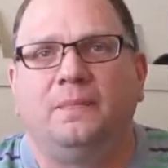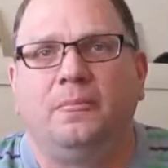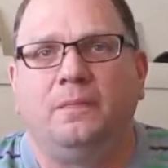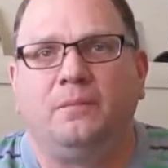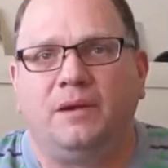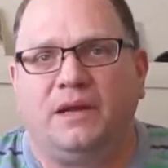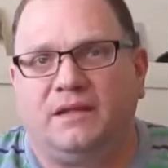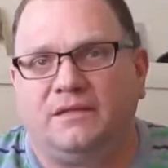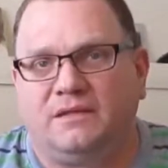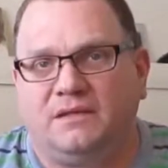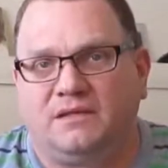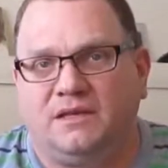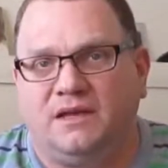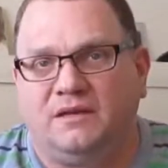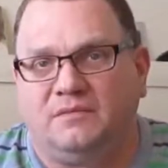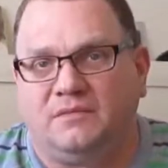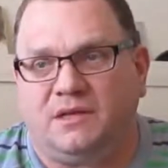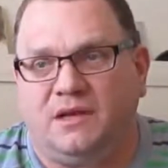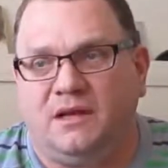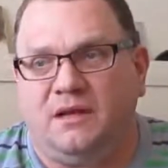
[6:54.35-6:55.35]
But at the
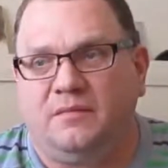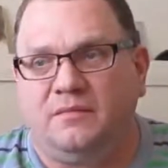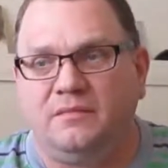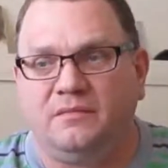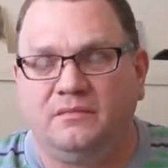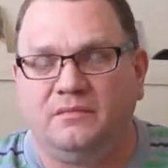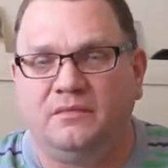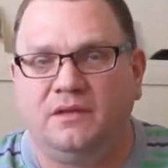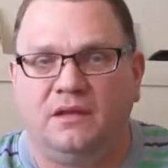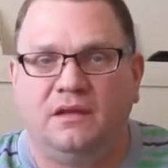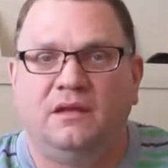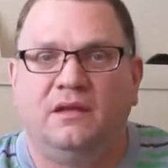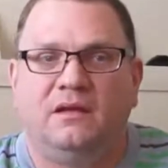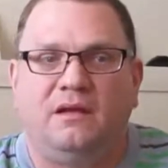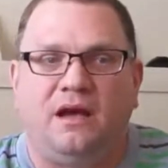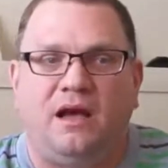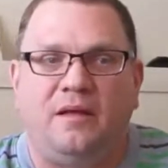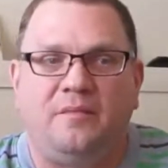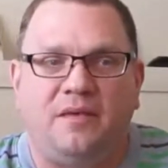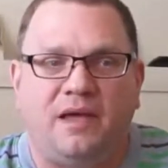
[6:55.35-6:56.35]
same time,
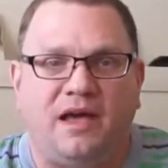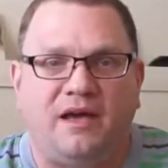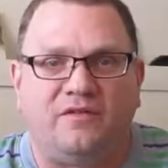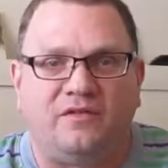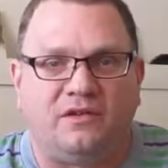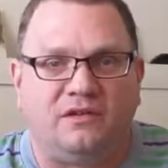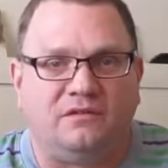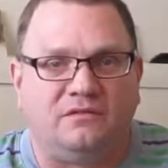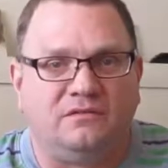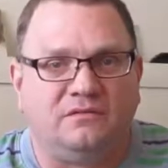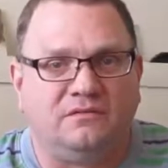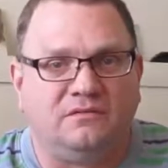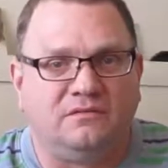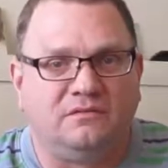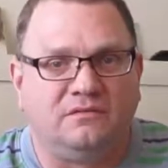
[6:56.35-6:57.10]
I'm having,